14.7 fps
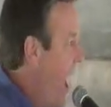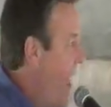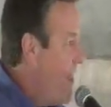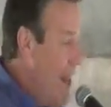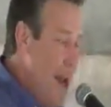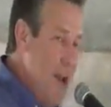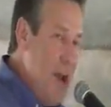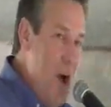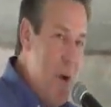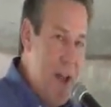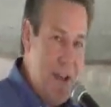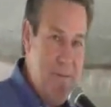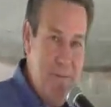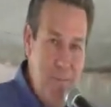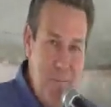And they know
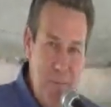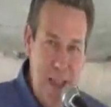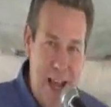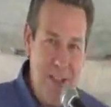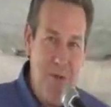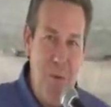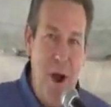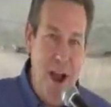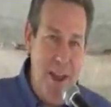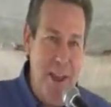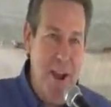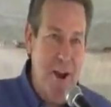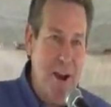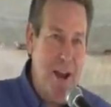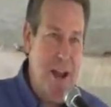it. That's why
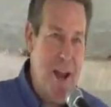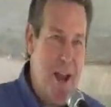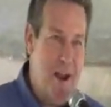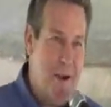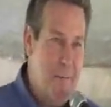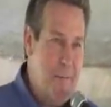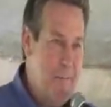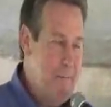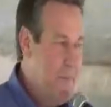they're here.